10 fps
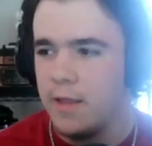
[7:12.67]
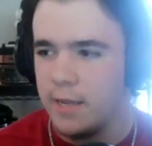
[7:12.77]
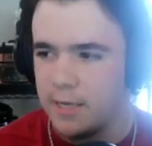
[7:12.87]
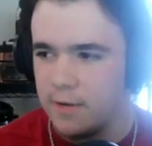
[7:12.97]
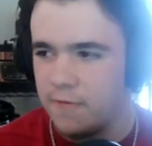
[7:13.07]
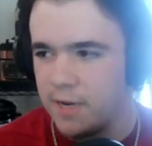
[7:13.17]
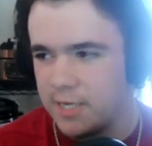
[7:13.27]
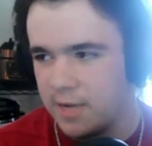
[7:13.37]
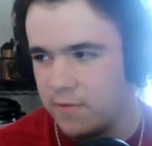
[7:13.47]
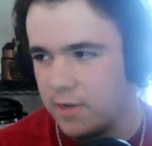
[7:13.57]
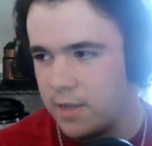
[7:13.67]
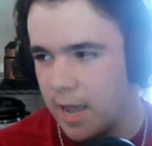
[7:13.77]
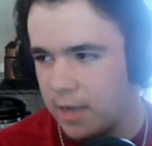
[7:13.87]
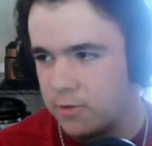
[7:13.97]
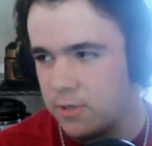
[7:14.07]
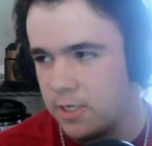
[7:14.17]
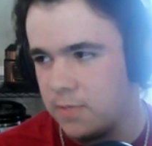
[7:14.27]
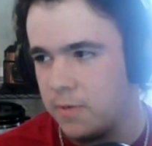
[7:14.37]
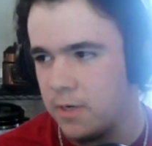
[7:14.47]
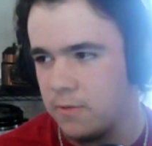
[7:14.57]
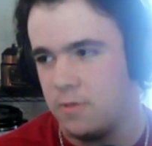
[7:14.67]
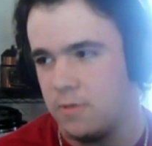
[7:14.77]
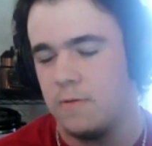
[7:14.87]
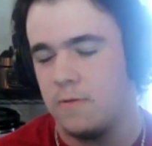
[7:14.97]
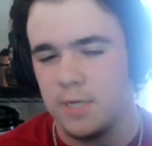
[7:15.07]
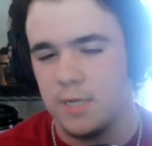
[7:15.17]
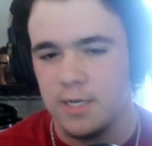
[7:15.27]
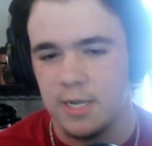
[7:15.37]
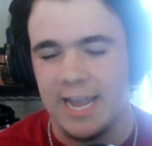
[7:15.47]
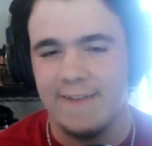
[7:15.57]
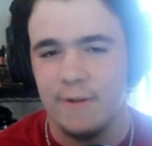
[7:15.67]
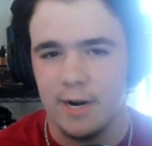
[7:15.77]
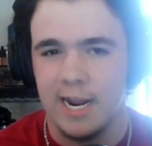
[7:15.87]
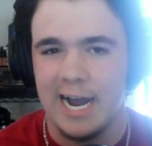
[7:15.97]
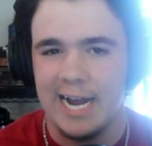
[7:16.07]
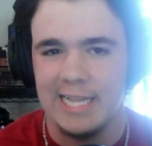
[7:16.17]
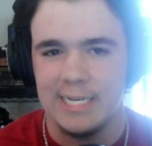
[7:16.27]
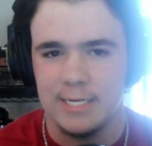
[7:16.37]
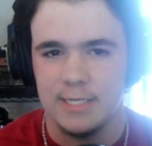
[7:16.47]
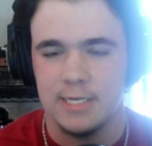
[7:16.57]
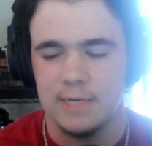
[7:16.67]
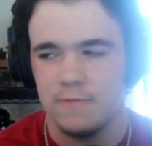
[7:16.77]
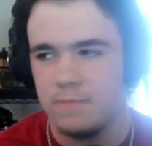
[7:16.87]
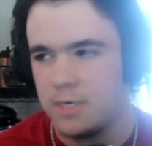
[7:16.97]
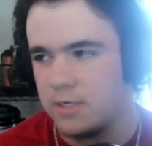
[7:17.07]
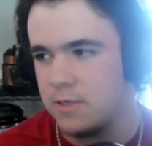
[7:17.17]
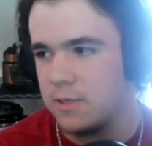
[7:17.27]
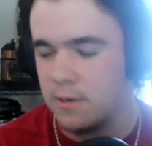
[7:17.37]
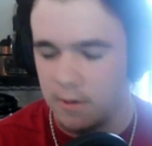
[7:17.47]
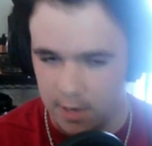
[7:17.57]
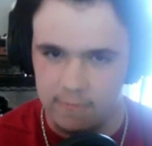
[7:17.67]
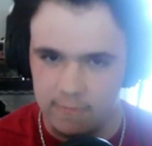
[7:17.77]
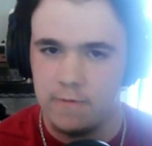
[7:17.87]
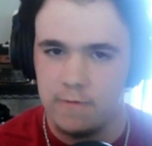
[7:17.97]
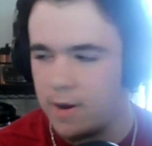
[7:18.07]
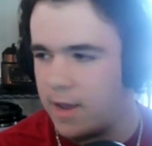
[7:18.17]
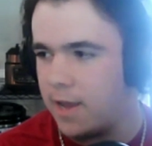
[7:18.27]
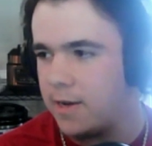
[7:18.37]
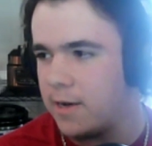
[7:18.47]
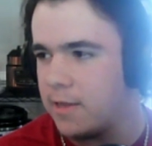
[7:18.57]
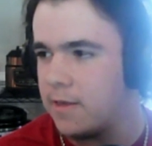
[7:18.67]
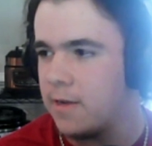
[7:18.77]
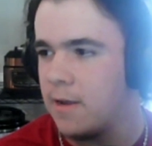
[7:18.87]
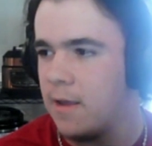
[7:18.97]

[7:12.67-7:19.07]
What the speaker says: they did face heavy casualties, but it was seen as a very highly successful mission. So, Avery, if you want to add anything.